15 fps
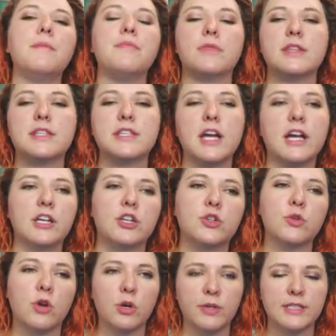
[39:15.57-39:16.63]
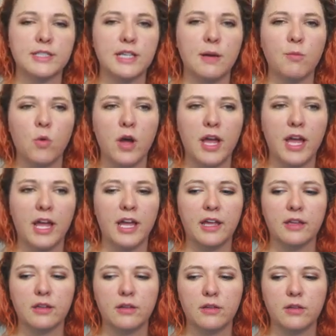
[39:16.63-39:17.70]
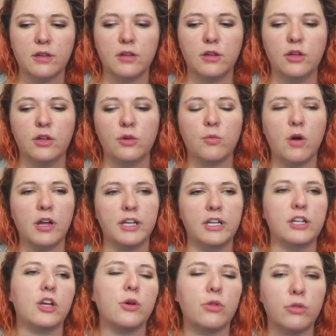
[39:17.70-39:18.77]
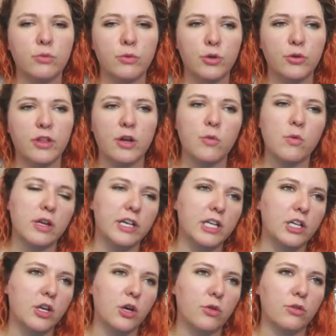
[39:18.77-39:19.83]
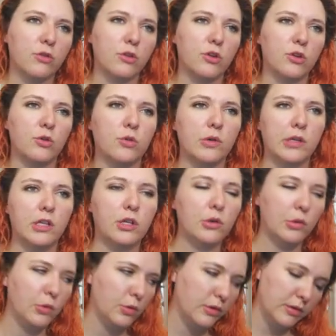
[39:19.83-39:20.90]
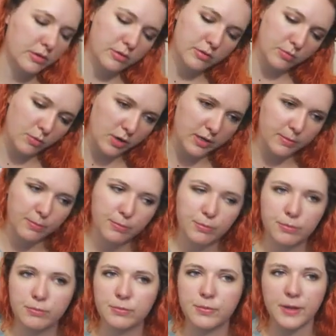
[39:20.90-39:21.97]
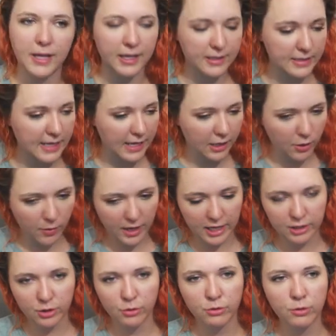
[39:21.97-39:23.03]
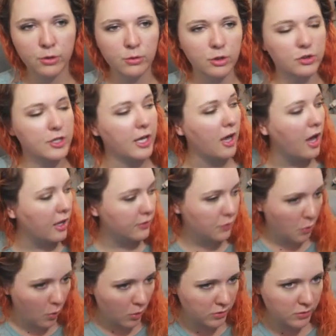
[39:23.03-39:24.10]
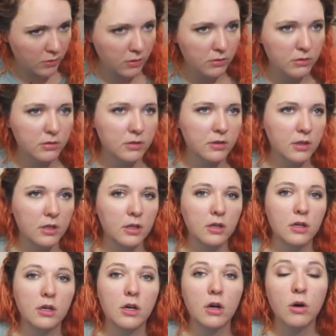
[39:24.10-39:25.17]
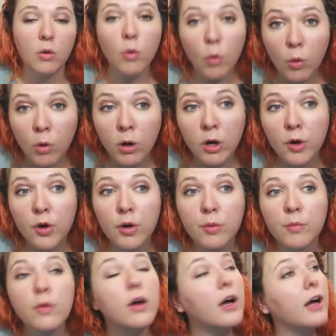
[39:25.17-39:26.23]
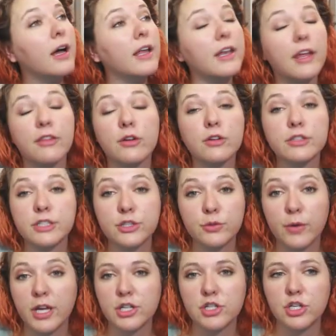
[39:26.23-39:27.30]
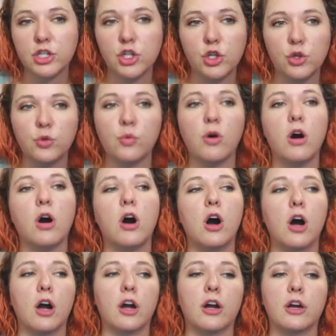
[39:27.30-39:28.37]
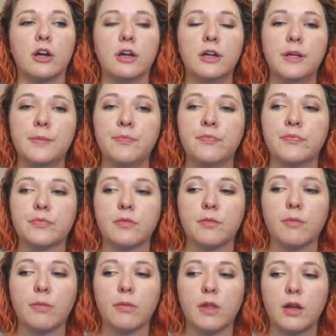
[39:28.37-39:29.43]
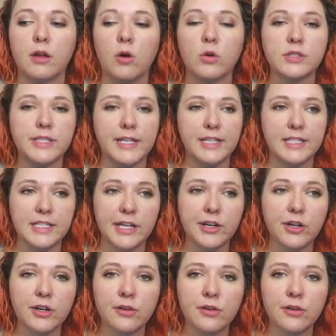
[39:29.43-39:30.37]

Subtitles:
stuck in a door with someone, you're wanting to go through, they're wanting to go through, you want to say go ahead, go through, you say dozo. Or another situation, you are hosting dinner,